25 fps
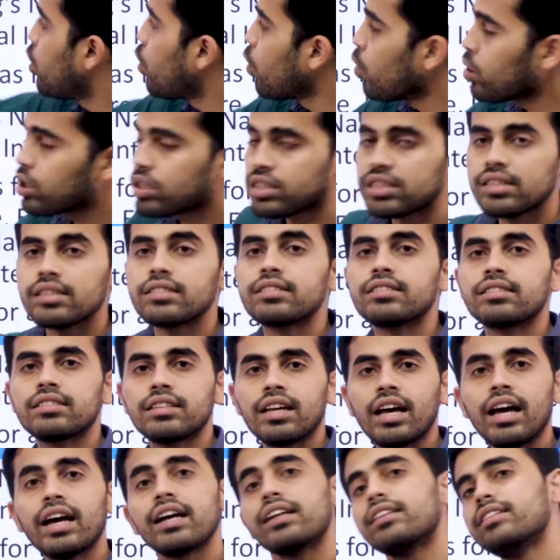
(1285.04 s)
courses
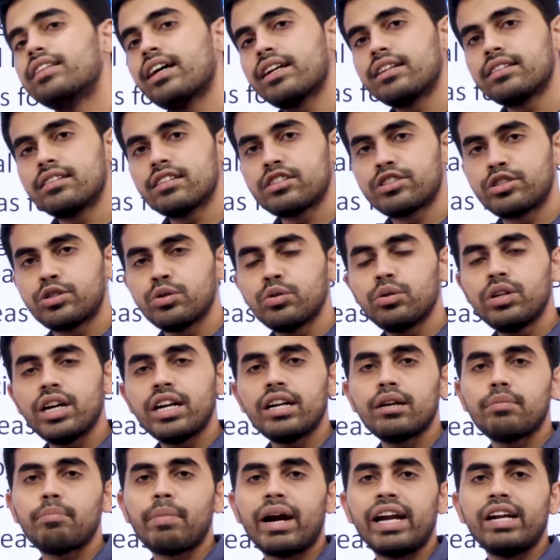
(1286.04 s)
that the
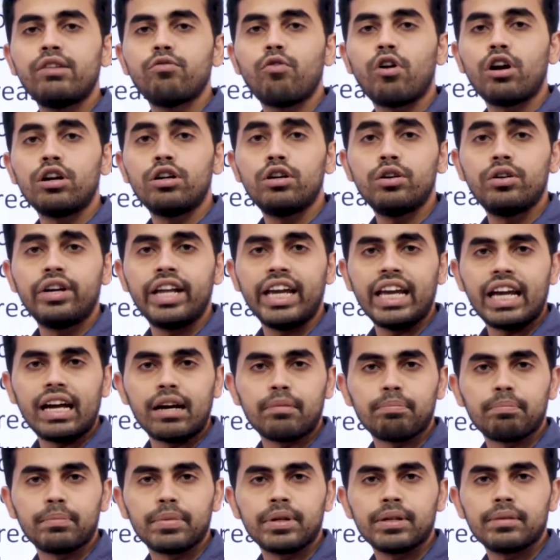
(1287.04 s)
student might want to take
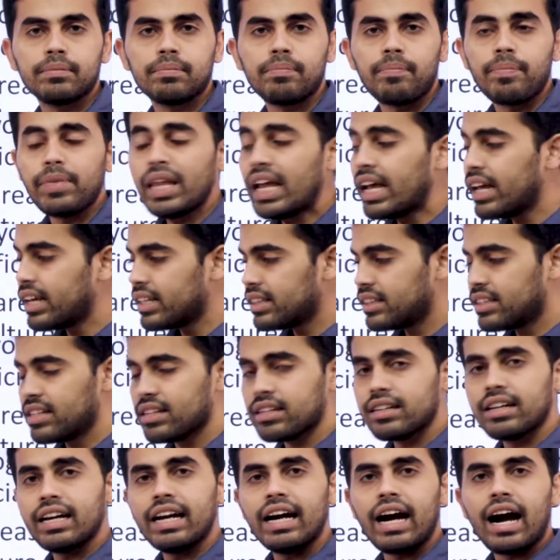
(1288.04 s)
up.
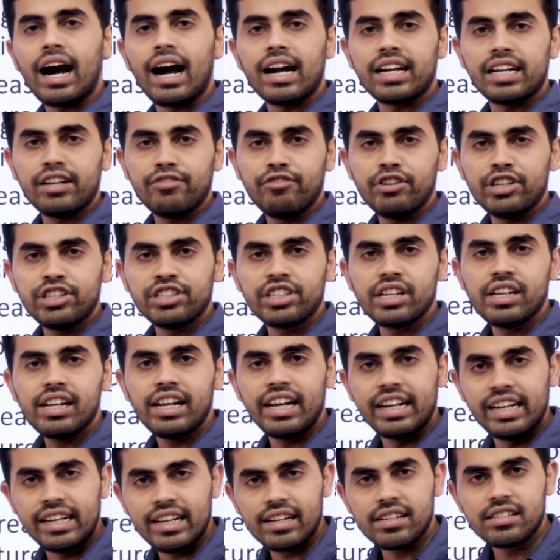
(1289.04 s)
The artificial
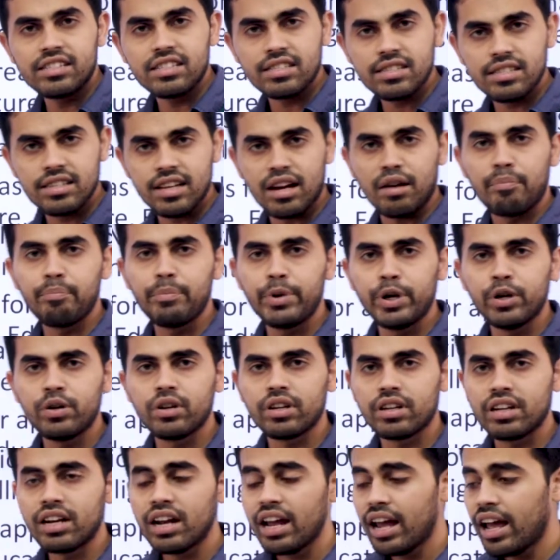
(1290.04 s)
intelligence
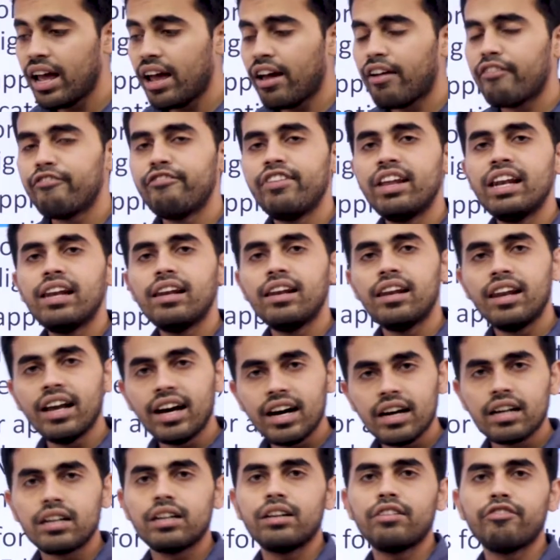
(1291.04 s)
computer will
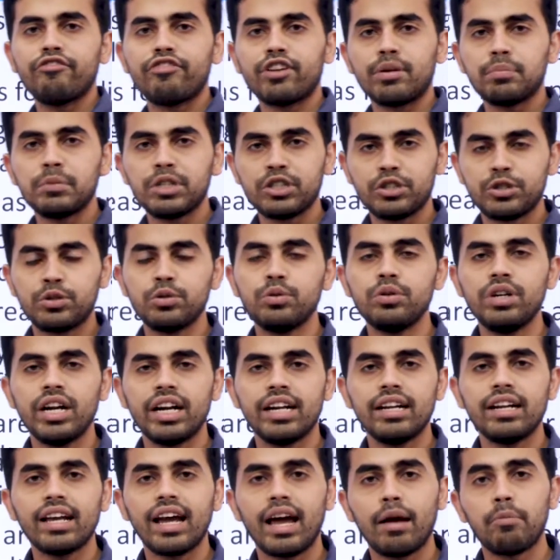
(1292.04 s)
learn from the
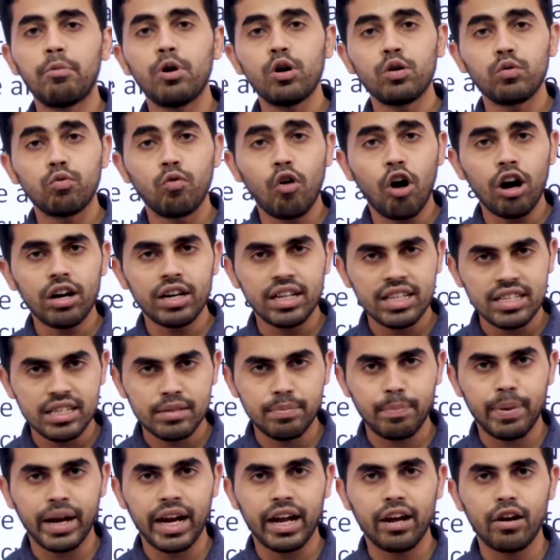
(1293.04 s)
student about what his
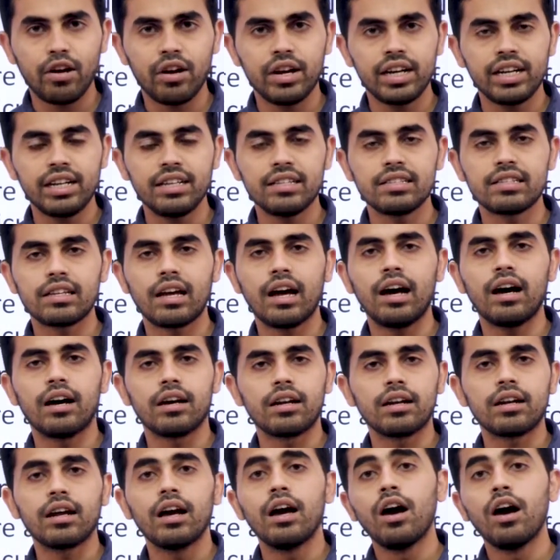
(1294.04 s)
priorities are